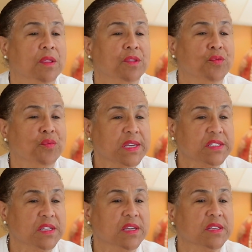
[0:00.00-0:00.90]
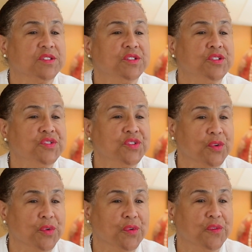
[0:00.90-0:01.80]
The residents
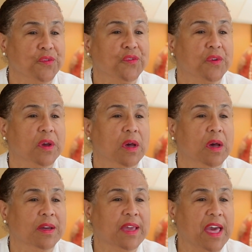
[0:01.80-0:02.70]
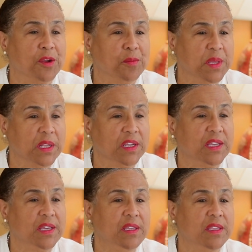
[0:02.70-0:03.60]
deserve
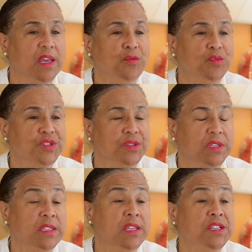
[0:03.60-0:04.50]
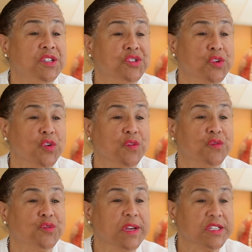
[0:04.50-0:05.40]
accountability. They
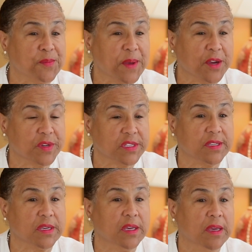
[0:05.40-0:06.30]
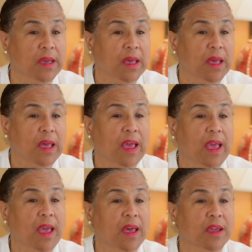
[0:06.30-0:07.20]
deserve transparency.
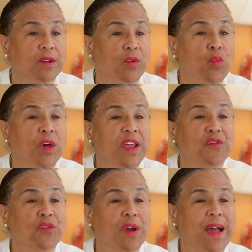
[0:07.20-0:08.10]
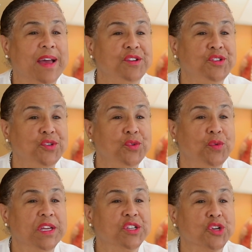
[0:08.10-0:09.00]
And whatever I do
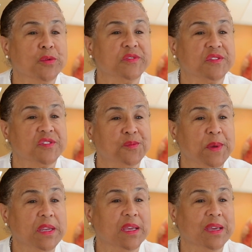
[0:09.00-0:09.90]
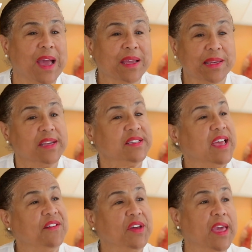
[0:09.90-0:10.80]
in terms of spending, I'd like to
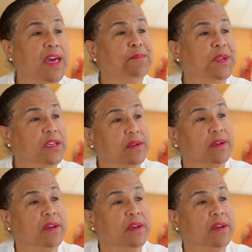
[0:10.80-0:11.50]
have a cabinet.